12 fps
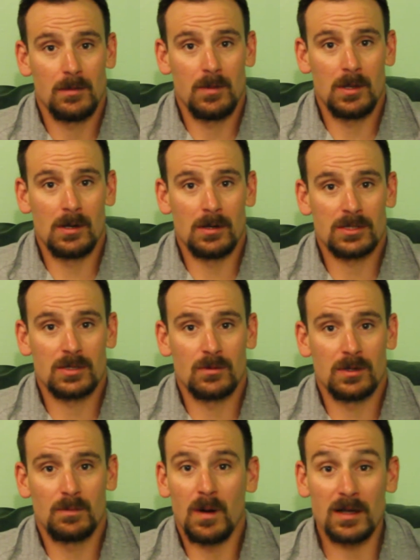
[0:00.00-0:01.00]
but also
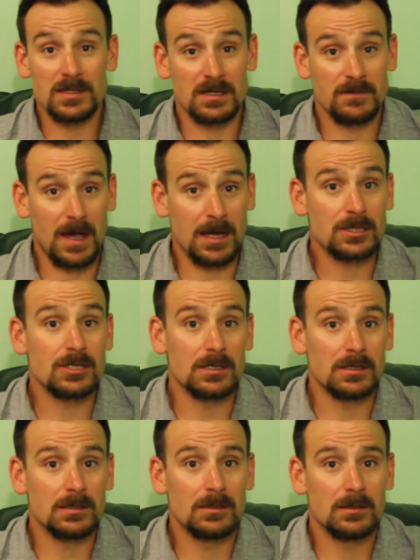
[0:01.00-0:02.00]
with positive
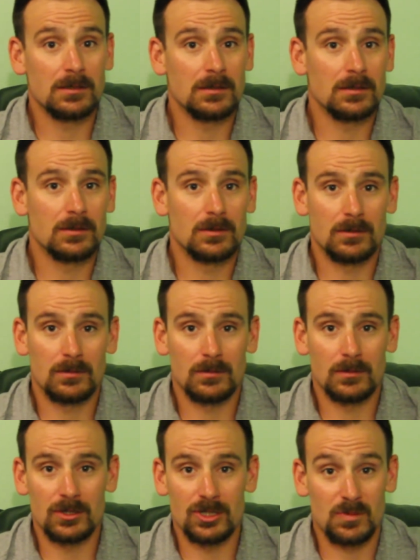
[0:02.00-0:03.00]
action,
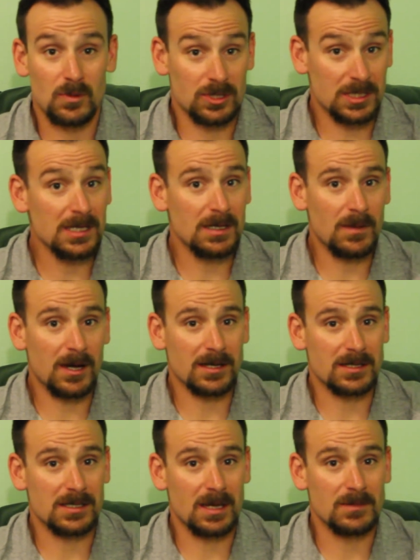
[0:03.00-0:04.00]
which is preceded by
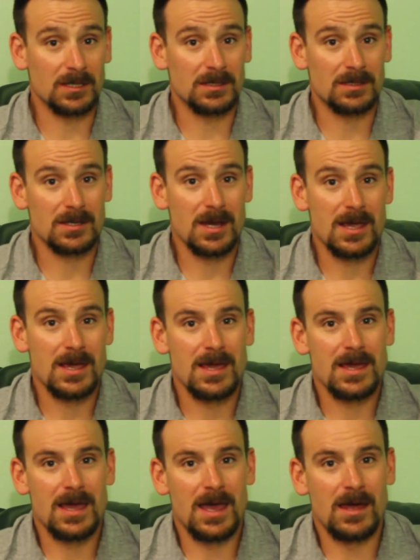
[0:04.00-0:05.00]
acceptance,
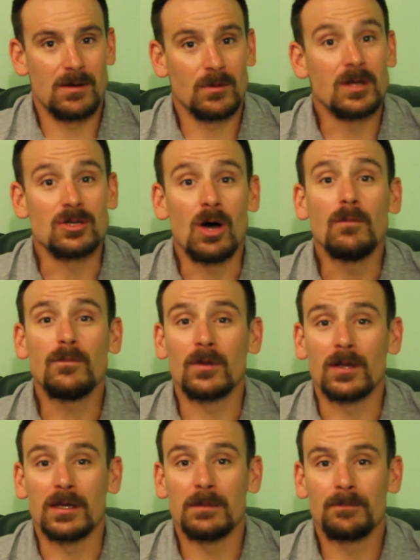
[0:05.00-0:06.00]
and which
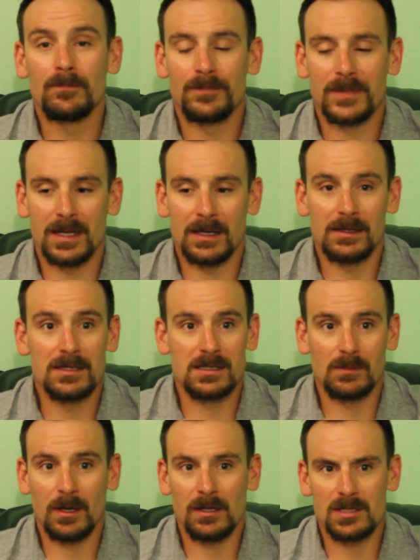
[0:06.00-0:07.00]
hopefully, and at
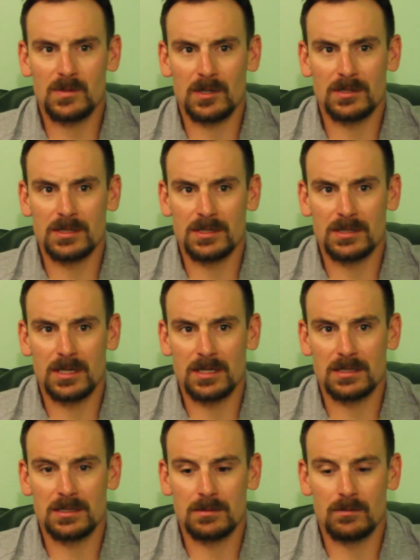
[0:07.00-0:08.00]
least in my experiences
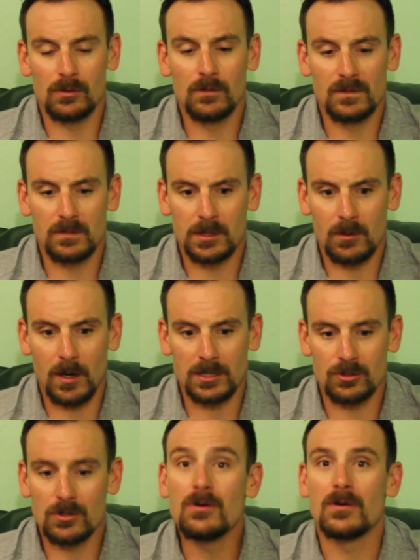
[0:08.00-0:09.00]
has proved to be
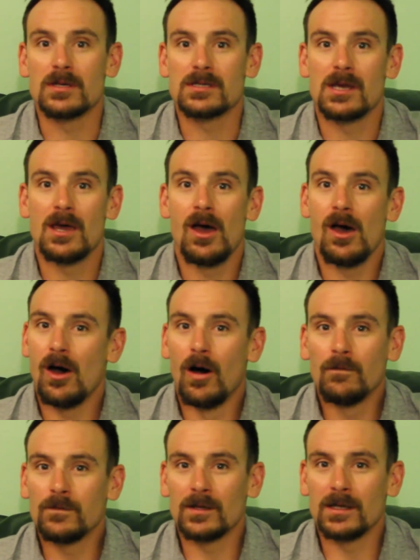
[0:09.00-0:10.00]
quite true, is
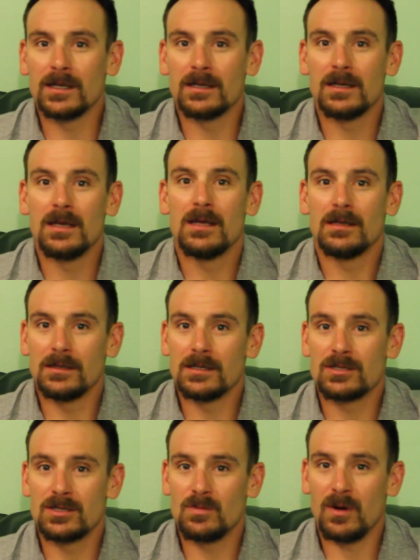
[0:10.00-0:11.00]
hopefully it
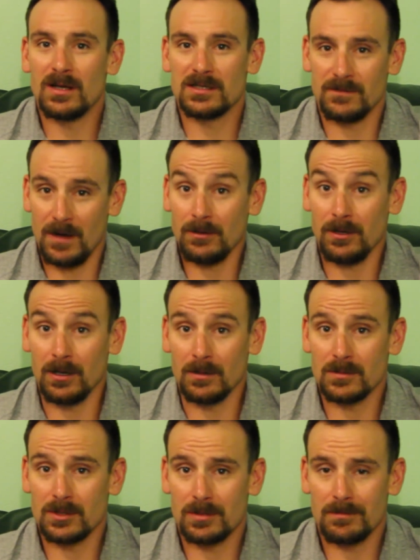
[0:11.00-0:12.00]
leads to positive
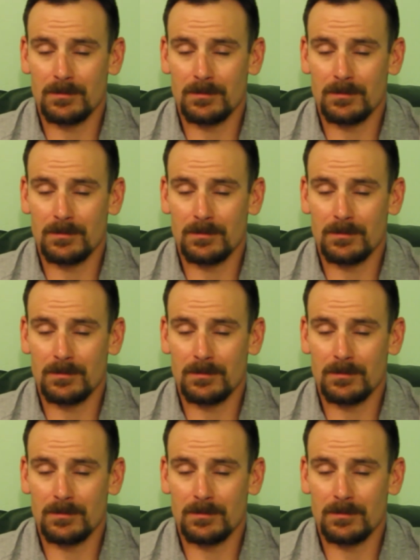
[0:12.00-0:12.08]
outcomes.